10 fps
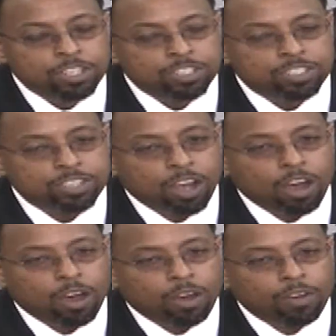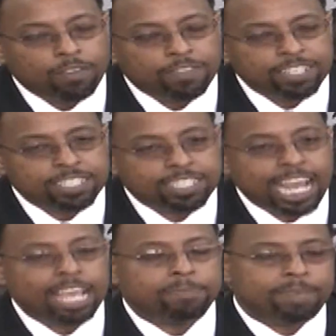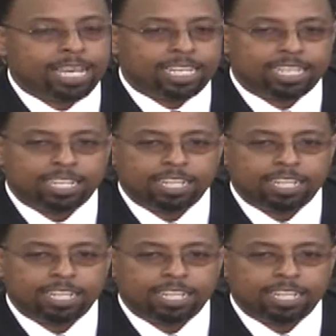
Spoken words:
So the statement,